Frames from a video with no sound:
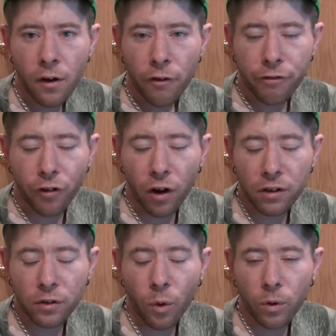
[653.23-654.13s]

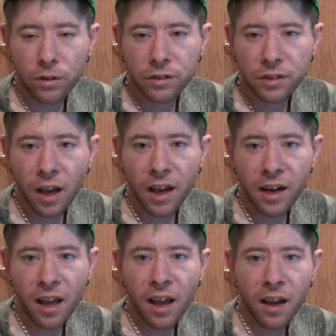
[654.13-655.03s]
front doors saying,
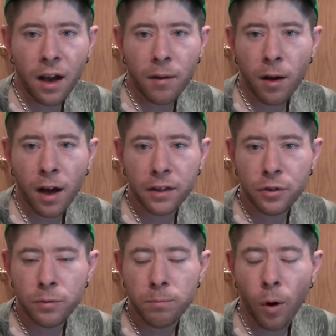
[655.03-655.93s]
hey, I
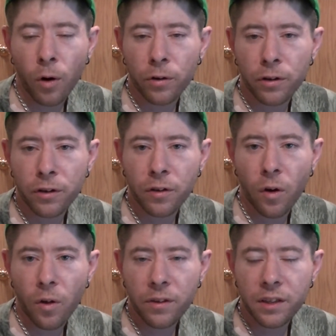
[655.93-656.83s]
do barter and
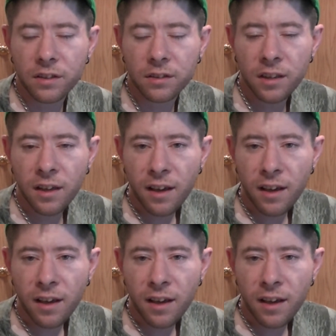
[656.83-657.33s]
all this.